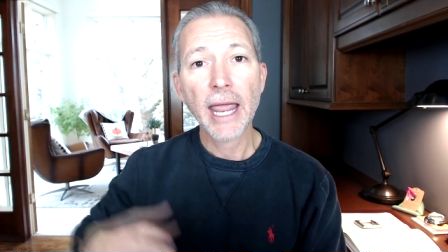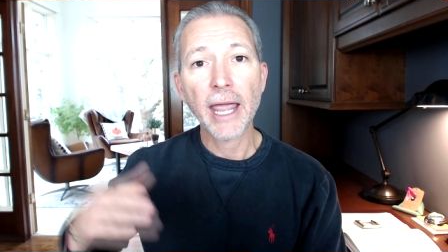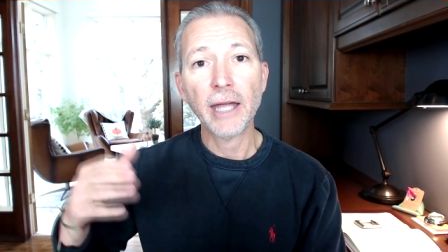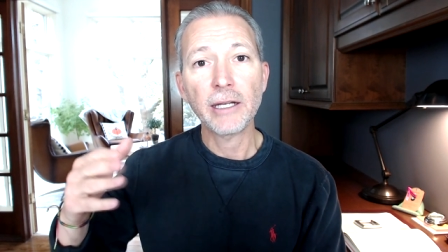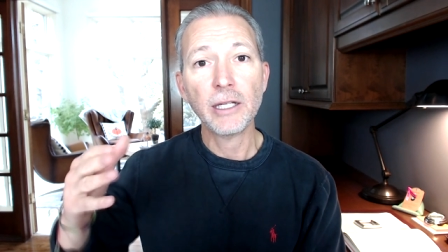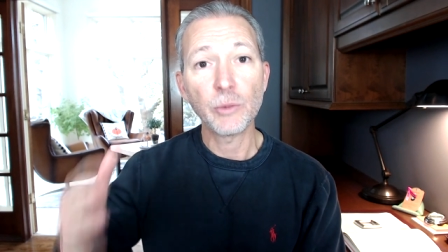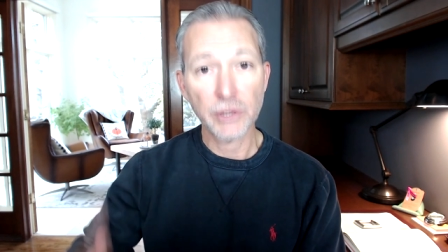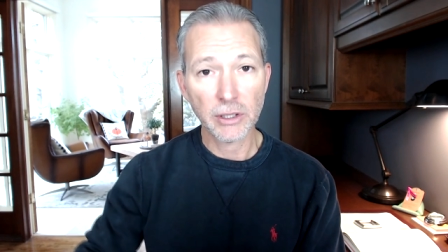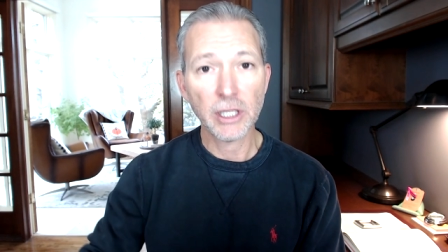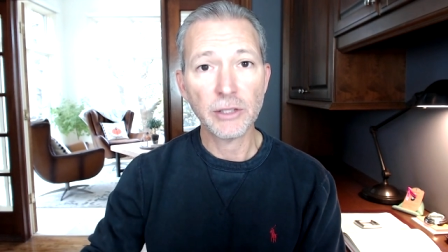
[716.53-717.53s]
and he
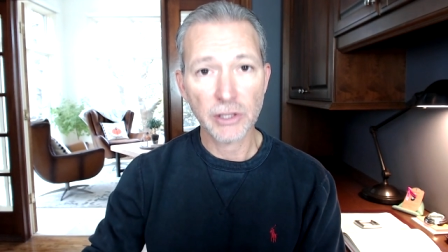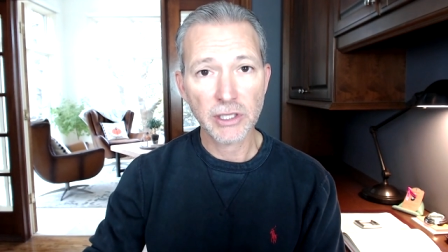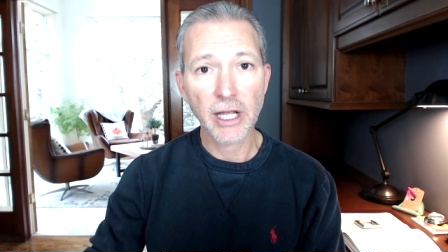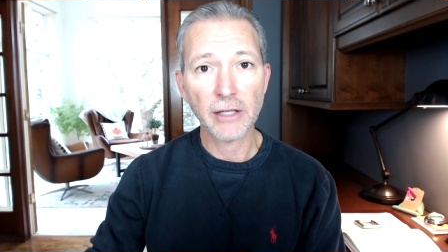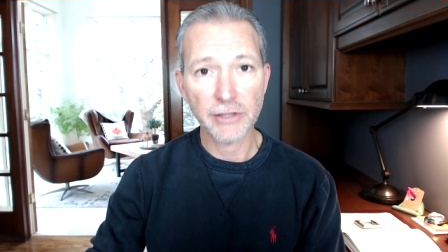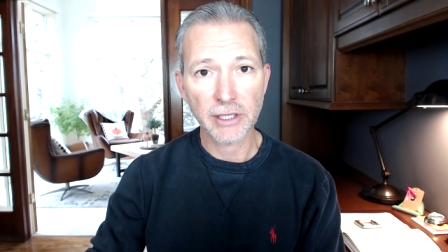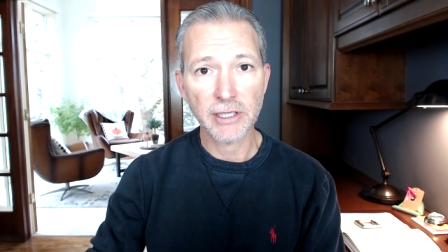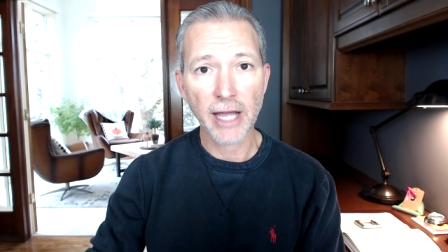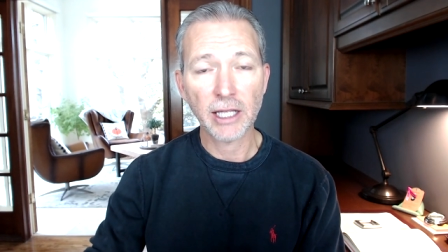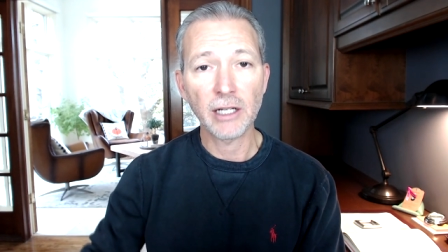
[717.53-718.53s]
was he's a sales
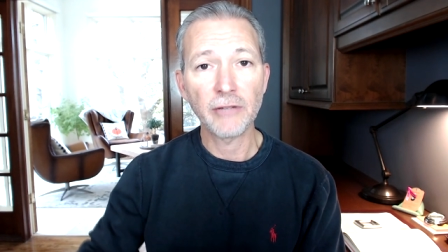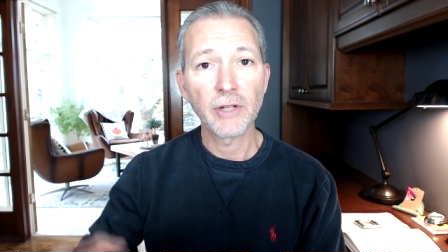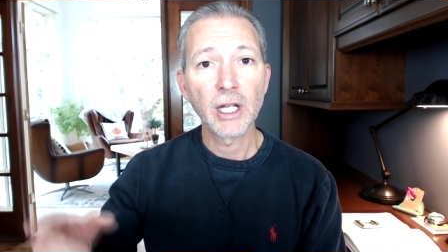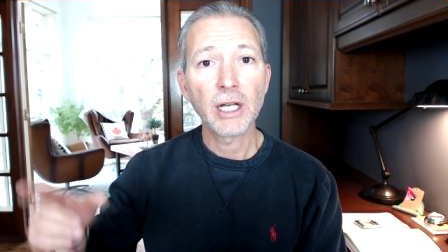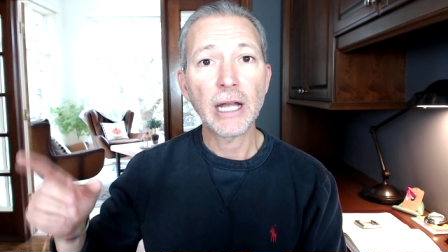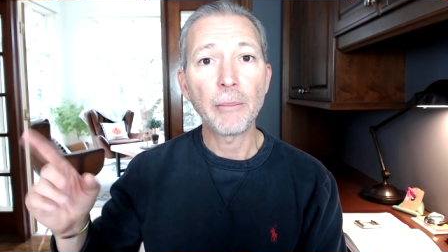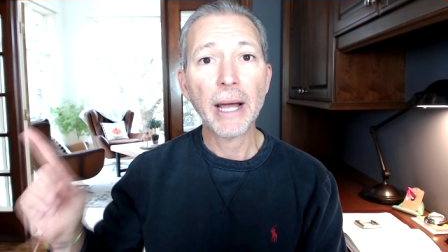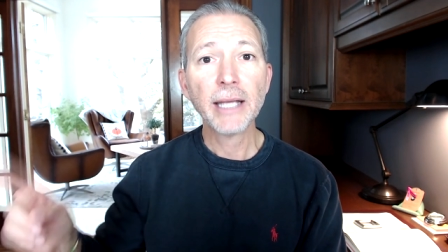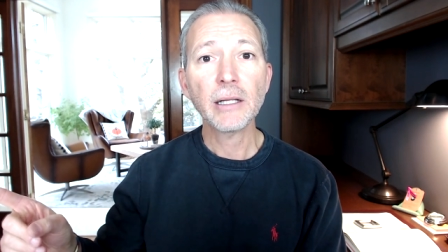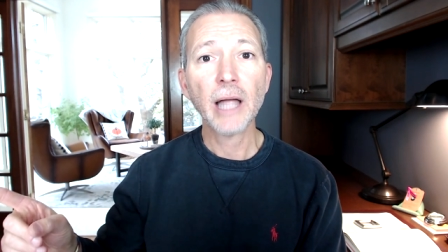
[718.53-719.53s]
executive. Now,
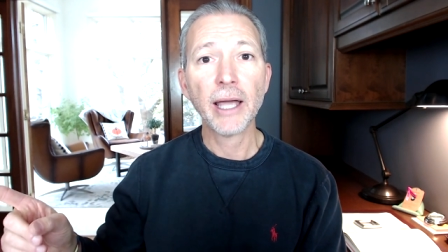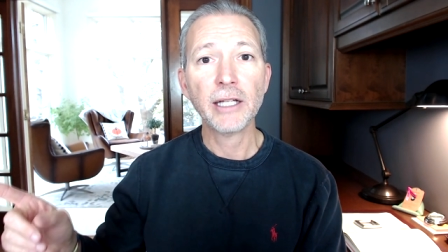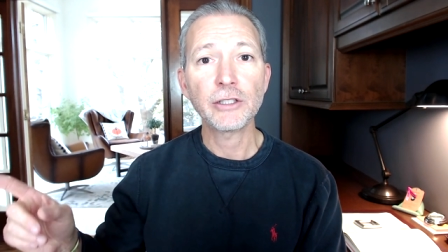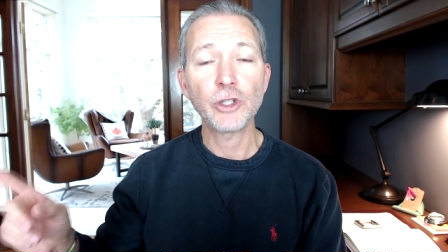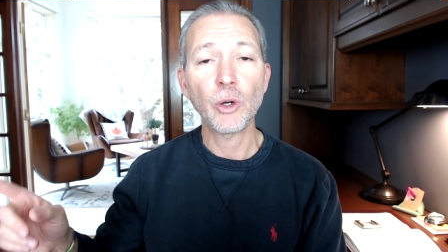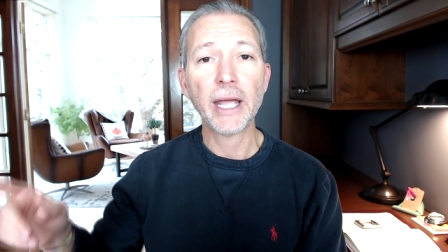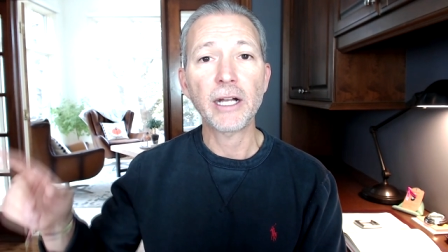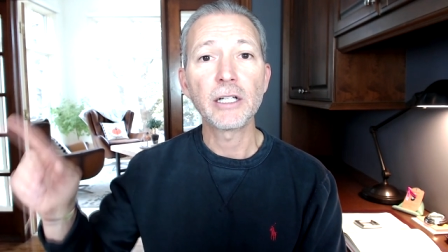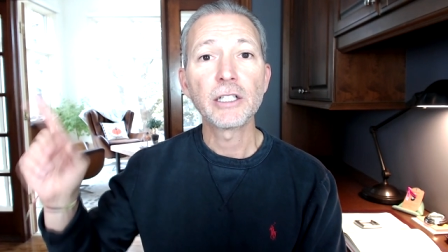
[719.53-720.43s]
my client, Joanna,